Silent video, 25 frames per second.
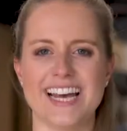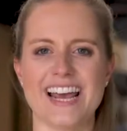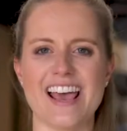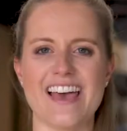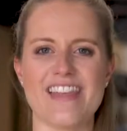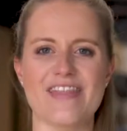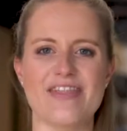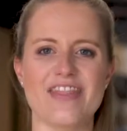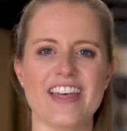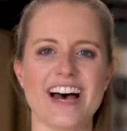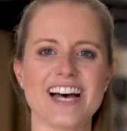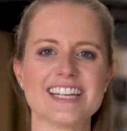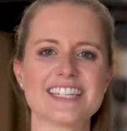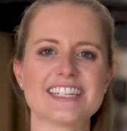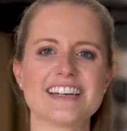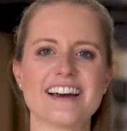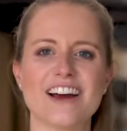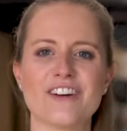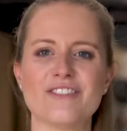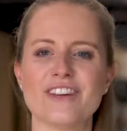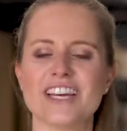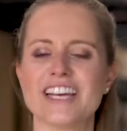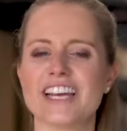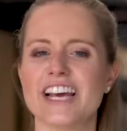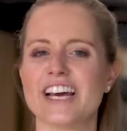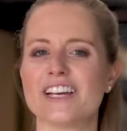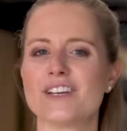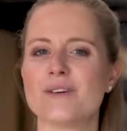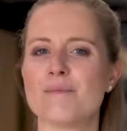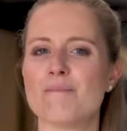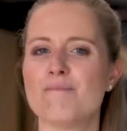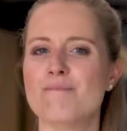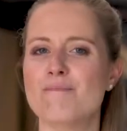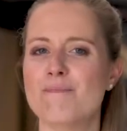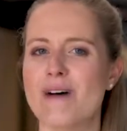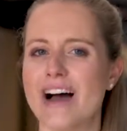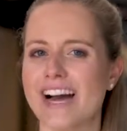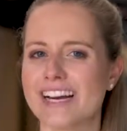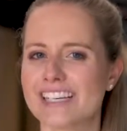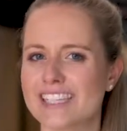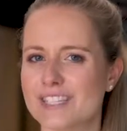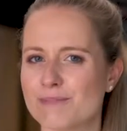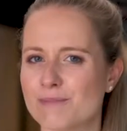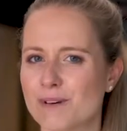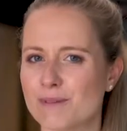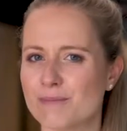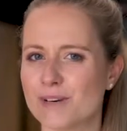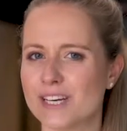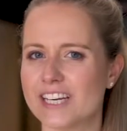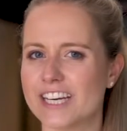And that's how you get
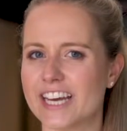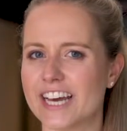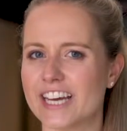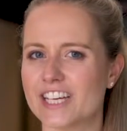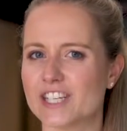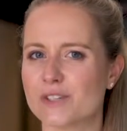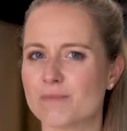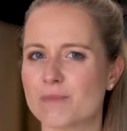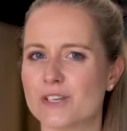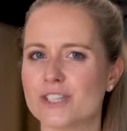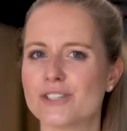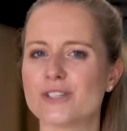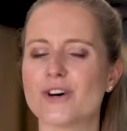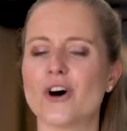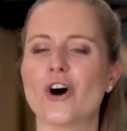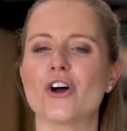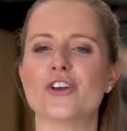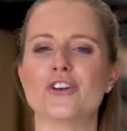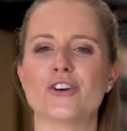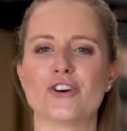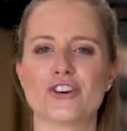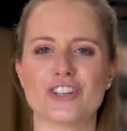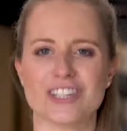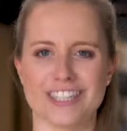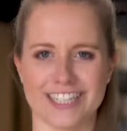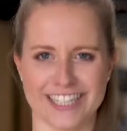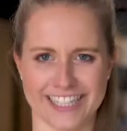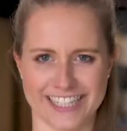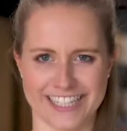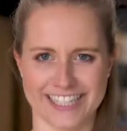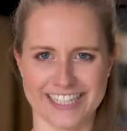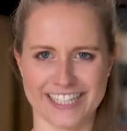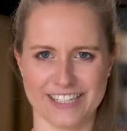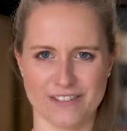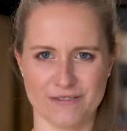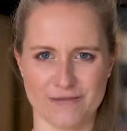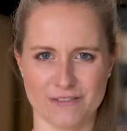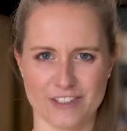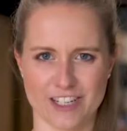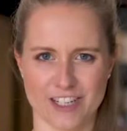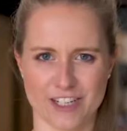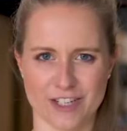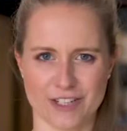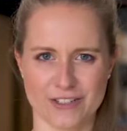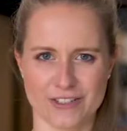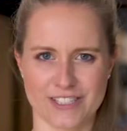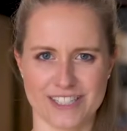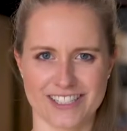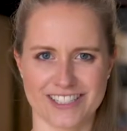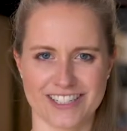maximum engagement on your LinkedIn
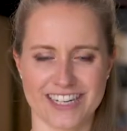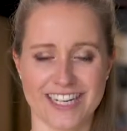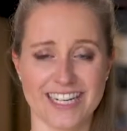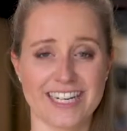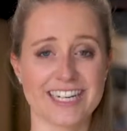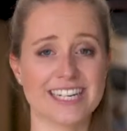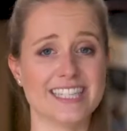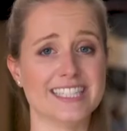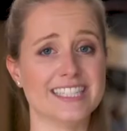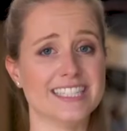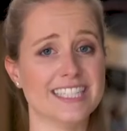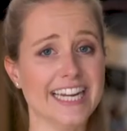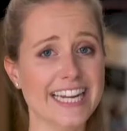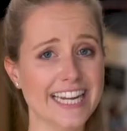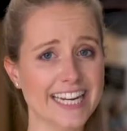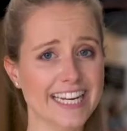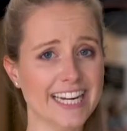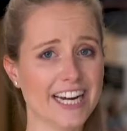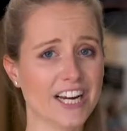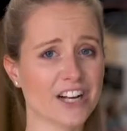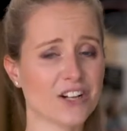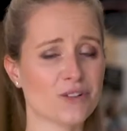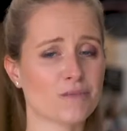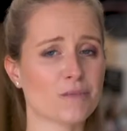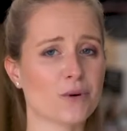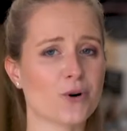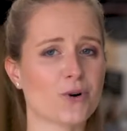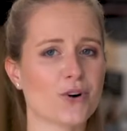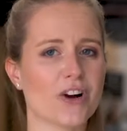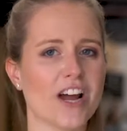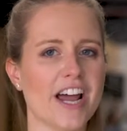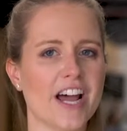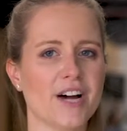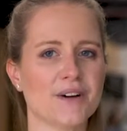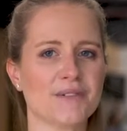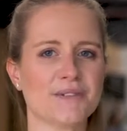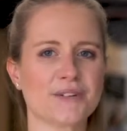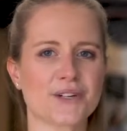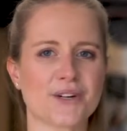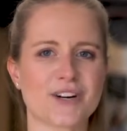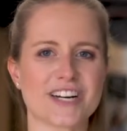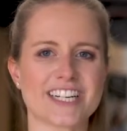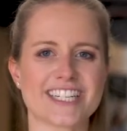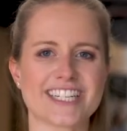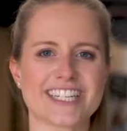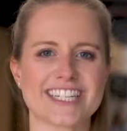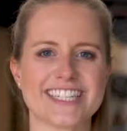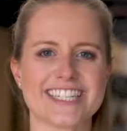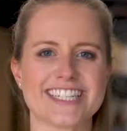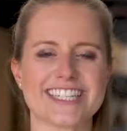videos. Need help or have
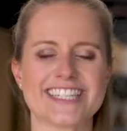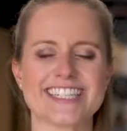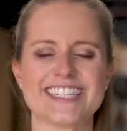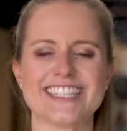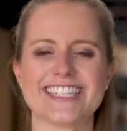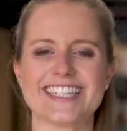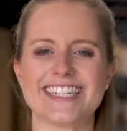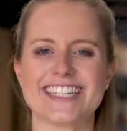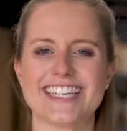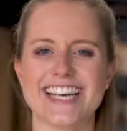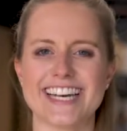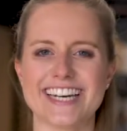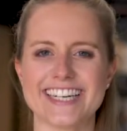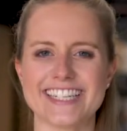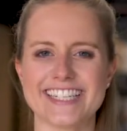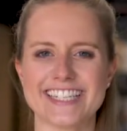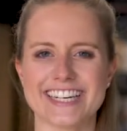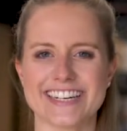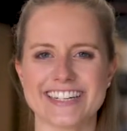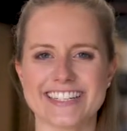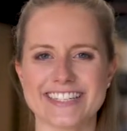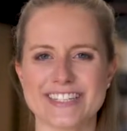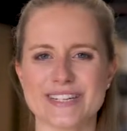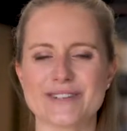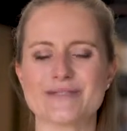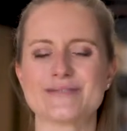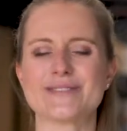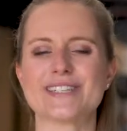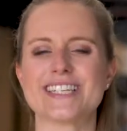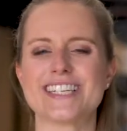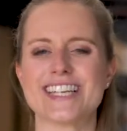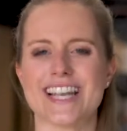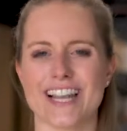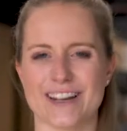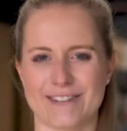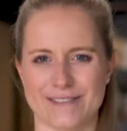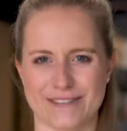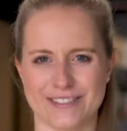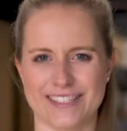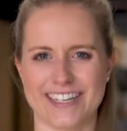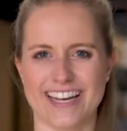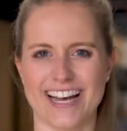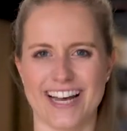questions? Get in touch. We'd love to